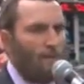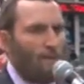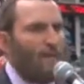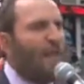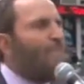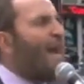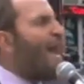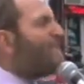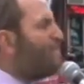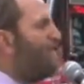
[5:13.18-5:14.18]
when he
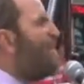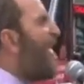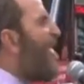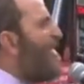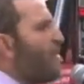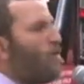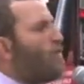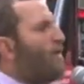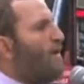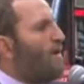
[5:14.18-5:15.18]
passed
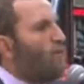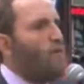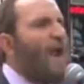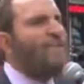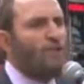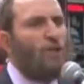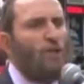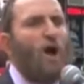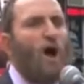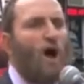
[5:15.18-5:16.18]
vile racial
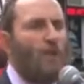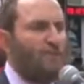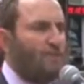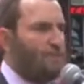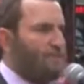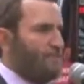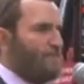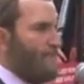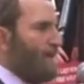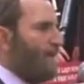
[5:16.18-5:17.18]
laws,
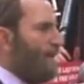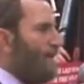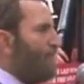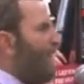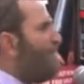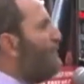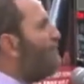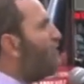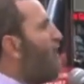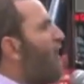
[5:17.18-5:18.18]
people
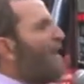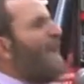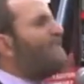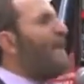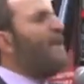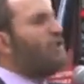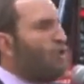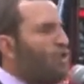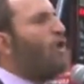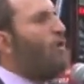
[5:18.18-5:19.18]
saw it as a
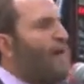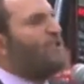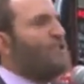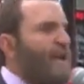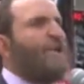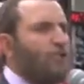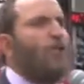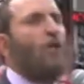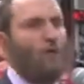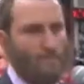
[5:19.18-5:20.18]
Jewish
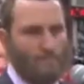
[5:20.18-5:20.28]
issue.